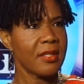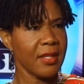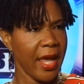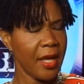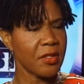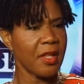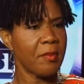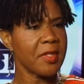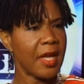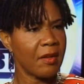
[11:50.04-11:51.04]
saying to
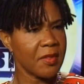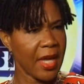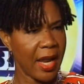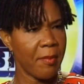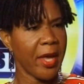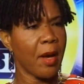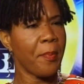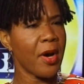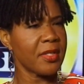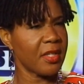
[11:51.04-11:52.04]
themselves, can I make a
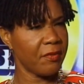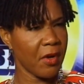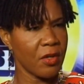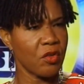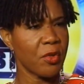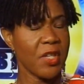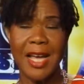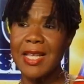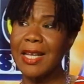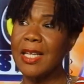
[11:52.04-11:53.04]
positive contribution?
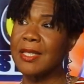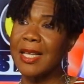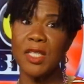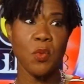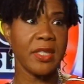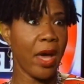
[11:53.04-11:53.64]
At least that is what